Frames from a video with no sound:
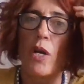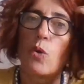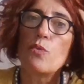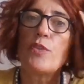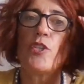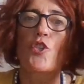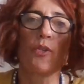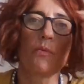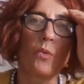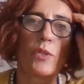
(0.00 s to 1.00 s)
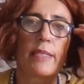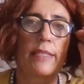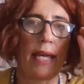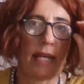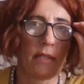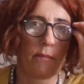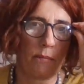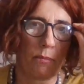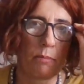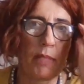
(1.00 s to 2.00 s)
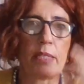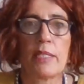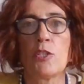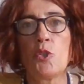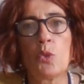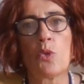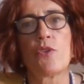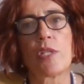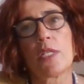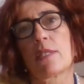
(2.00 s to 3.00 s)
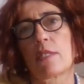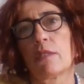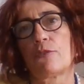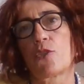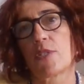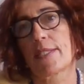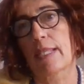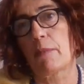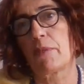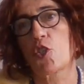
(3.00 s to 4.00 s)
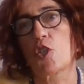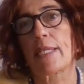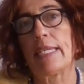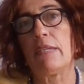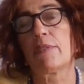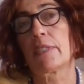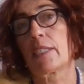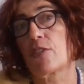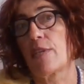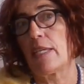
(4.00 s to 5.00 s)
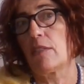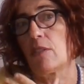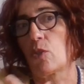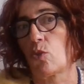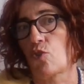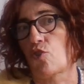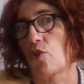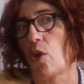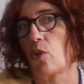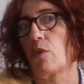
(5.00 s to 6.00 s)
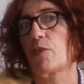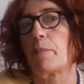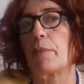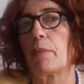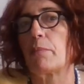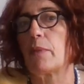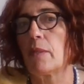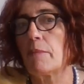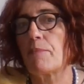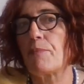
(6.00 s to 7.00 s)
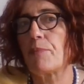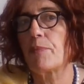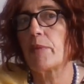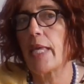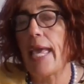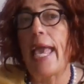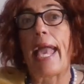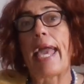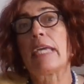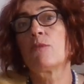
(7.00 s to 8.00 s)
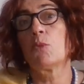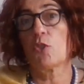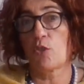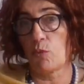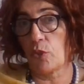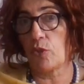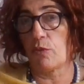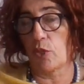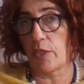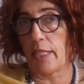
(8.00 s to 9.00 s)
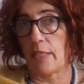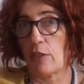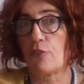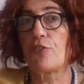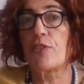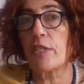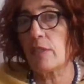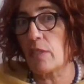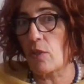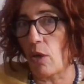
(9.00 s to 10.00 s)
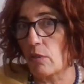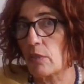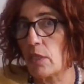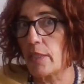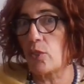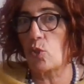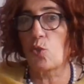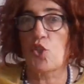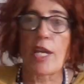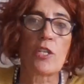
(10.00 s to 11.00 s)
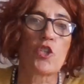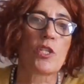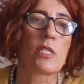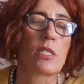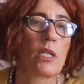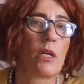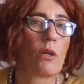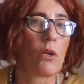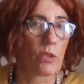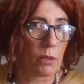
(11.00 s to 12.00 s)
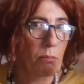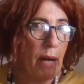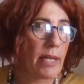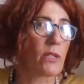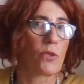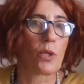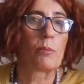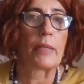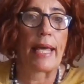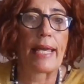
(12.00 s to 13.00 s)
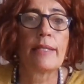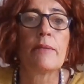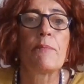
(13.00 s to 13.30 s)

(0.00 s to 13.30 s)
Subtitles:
which would then be the new reason for establishing even greater control over people, and what can further on lead to changes on the micro plan